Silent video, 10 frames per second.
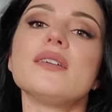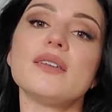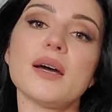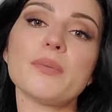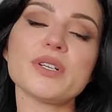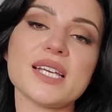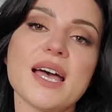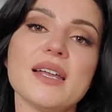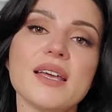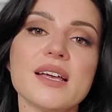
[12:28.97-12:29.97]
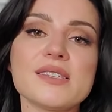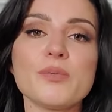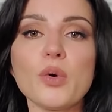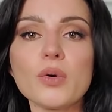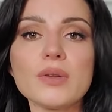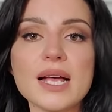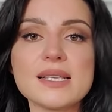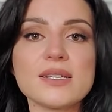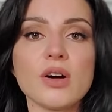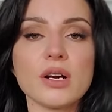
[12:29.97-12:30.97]
Number 10 is more or less
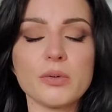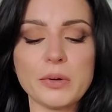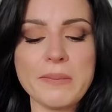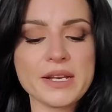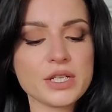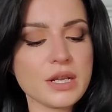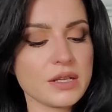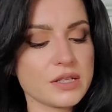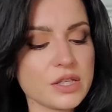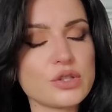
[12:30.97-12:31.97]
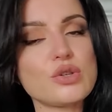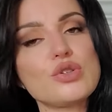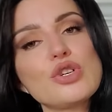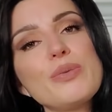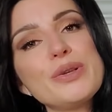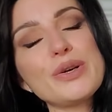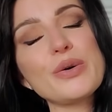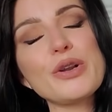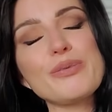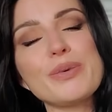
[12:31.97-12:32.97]
an honorable mention, and this is Jo
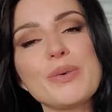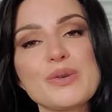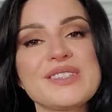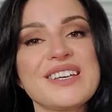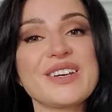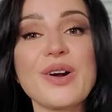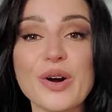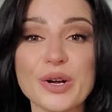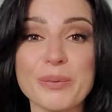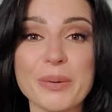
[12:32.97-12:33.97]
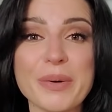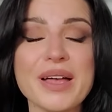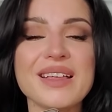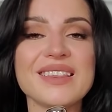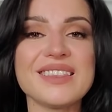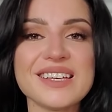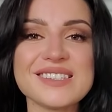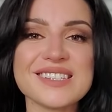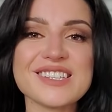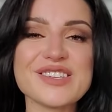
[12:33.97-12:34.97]
Malone Mimosa and Cardamom. This
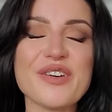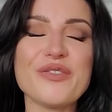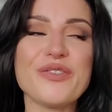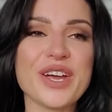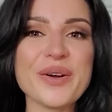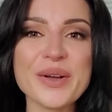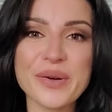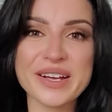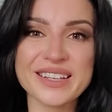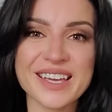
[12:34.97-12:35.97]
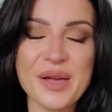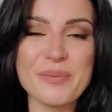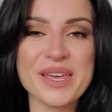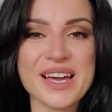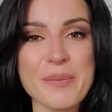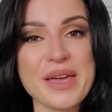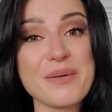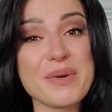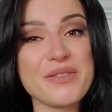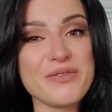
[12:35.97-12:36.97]
is very quickly becoming
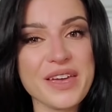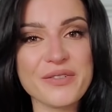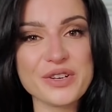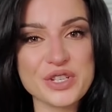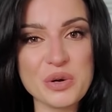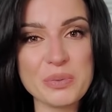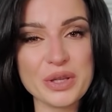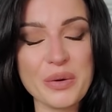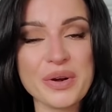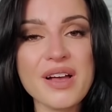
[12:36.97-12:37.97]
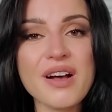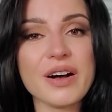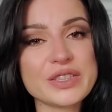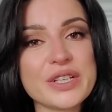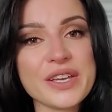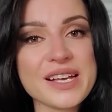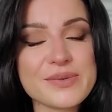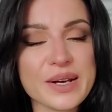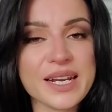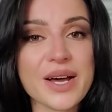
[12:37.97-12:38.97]
my favorite Jo Malone. I'll tell you guys
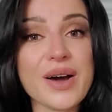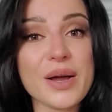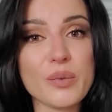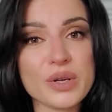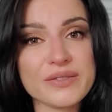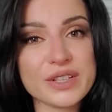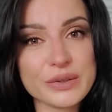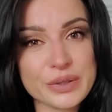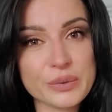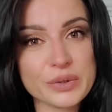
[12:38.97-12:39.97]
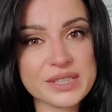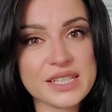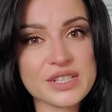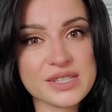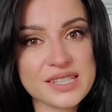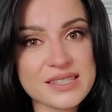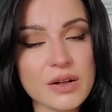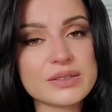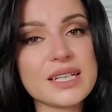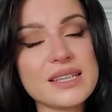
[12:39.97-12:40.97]
right now, I would have included Woods and Sea
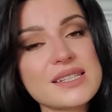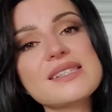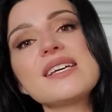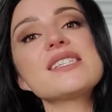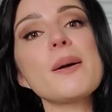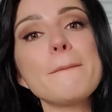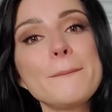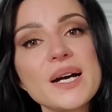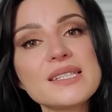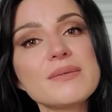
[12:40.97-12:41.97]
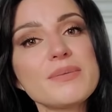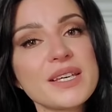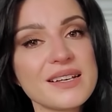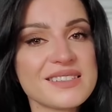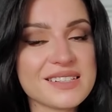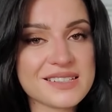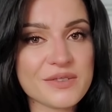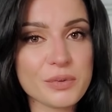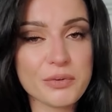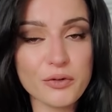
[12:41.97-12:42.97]
Salt in this list, but because it
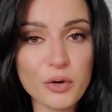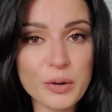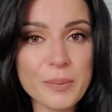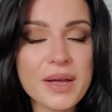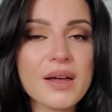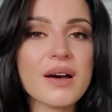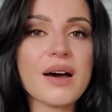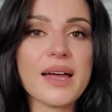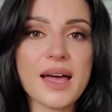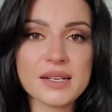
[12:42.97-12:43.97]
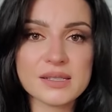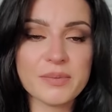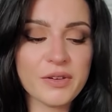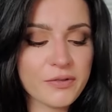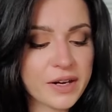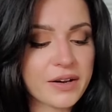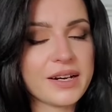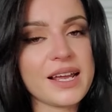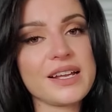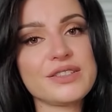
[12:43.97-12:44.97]
doesn't perform, I had to be fair and
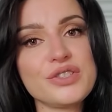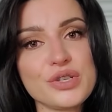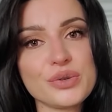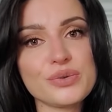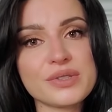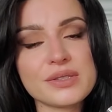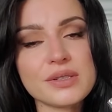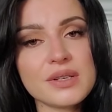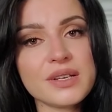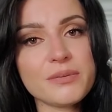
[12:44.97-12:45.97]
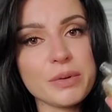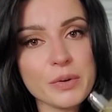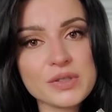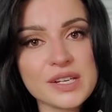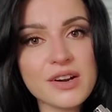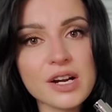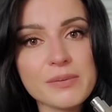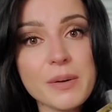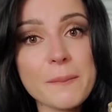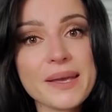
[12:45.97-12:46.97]
I had to choose Mimosa and
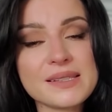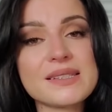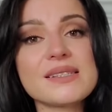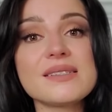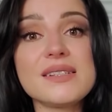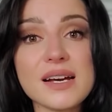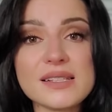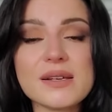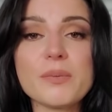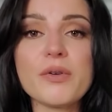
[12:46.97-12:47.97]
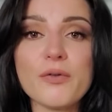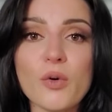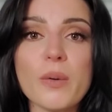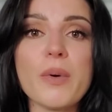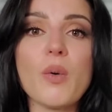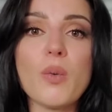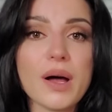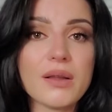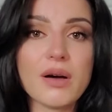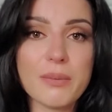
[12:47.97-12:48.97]
Cardamom because this does perform
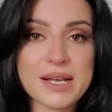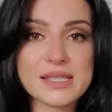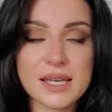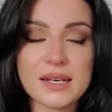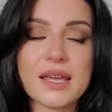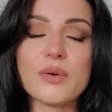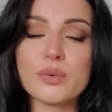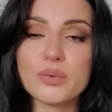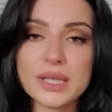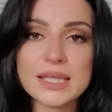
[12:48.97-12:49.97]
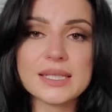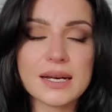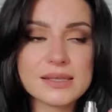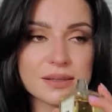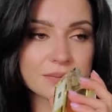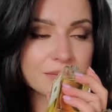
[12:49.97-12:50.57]
well on my skin. It really does.